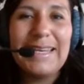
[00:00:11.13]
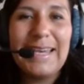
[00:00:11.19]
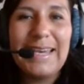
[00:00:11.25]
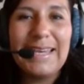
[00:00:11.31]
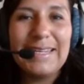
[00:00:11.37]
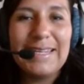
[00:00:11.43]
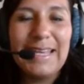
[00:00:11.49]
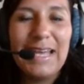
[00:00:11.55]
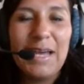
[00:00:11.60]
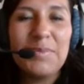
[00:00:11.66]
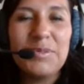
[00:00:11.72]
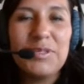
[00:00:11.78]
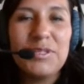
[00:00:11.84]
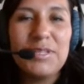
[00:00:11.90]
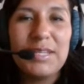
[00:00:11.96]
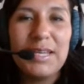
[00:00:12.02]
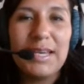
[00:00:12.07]
again, and
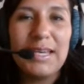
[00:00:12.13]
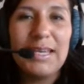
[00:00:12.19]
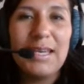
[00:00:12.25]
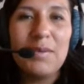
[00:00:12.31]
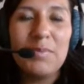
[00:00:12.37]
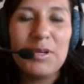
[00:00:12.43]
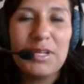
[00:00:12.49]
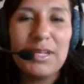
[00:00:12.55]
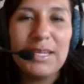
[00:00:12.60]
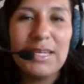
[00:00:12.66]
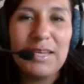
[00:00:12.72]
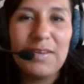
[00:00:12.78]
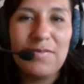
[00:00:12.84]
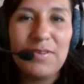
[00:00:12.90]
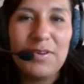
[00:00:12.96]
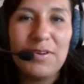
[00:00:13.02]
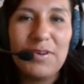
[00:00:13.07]
today I'm going to
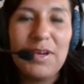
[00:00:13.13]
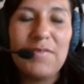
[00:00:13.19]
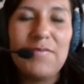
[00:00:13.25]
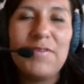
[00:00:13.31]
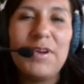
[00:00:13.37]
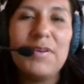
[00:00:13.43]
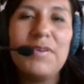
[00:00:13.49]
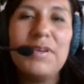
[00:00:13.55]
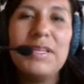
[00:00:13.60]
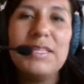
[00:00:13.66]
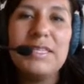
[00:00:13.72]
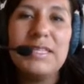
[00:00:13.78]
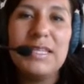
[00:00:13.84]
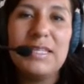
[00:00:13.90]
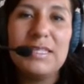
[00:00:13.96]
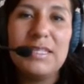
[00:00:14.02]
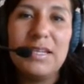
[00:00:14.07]
give you a very
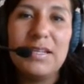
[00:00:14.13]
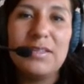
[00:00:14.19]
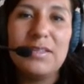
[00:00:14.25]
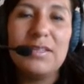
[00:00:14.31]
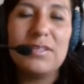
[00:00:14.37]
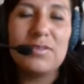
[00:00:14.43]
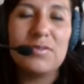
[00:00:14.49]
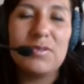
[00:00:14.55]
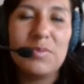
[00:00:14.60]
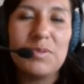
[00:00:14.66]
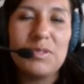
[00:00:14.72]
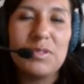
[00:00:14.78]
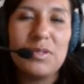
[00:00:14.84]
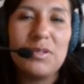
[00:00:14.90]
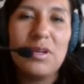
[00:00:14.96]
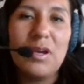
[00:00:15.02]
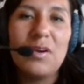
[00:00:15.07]
detailed
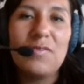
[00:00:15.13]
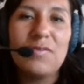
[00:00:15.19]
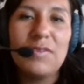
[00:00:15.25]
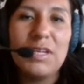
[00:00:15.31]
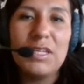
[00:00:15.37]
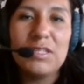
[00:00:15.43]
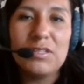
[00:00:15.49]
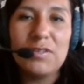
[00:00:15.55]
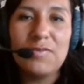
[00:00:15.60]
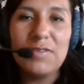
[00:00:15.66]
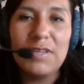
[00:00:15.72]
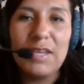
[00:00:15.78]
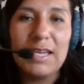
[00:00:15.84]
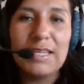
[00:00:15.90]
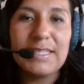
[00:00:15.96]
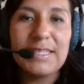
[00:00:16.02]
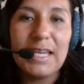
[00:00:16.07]
description of each of the
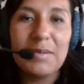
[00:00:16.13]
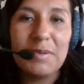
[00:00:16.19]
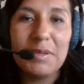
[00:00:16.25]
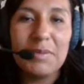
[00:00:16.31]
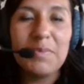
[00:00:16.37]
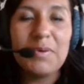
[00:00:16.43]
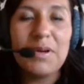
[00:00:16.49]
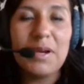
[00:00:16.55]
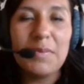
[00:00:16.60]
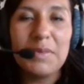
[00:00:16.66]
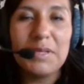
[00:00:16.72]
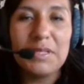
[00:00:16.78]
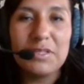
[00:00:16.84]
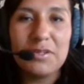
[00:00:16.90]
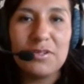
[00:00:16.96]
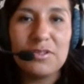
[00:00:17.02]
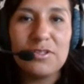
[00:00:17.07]
assignment
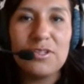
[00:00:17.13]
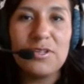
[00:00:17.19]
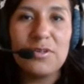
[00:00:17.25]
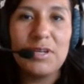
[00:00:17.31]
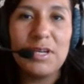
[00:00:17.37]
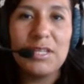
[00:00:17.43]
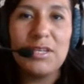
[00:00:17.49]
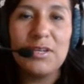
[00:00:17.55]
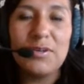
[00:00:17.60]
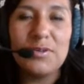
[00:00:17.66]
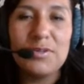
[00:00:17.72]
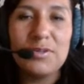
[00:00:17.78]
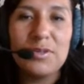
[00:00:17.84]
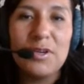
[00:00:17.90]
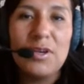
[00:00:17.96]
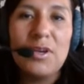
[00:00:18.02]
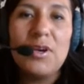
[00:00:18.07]
parameters you can use
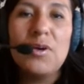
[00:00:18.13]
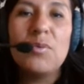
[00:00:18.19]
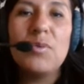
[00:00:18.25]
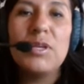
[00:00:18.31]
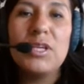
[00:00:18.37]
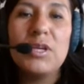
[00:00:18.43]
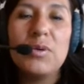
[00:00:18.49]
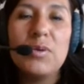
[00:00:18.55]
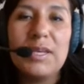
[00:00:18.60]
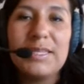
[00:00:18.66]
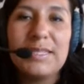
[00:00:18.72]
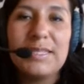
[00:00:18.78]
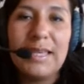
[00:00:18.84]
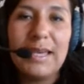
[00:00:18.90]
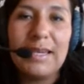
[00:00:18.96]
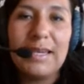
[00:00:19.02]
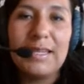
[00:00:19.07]
when you
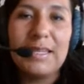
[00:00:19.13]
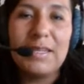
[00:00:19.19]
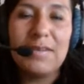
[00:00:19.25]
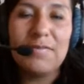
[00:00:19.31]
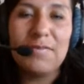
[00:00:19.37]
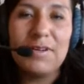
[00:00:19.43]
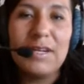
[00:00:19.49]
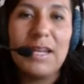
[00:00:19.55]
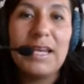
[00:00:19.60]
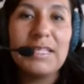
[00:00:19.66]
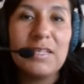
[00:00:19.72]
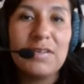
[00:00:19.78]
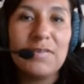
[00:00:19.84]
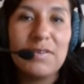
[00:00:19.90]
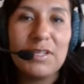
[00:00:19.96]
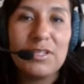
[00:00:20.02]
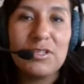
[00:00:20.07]
assign different
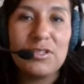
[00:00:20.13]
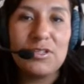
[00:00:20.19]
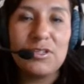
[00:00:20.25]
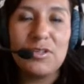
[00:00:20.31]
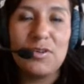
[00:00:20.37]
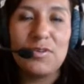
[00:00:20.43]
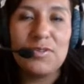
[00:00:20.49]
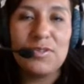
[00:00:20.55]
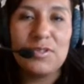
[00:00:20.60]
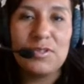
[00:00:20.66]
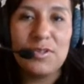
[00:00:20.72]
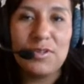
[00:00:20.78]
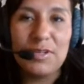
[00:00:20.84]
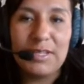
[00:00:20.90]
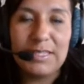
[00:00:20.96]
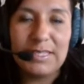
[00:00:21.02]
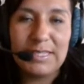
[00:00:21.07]
activities to your
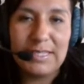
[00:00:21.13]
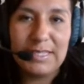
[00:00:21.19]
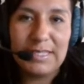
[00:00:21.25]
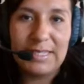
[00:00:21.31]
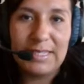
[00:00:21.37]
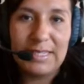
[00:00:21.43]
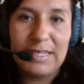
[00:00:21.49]
students.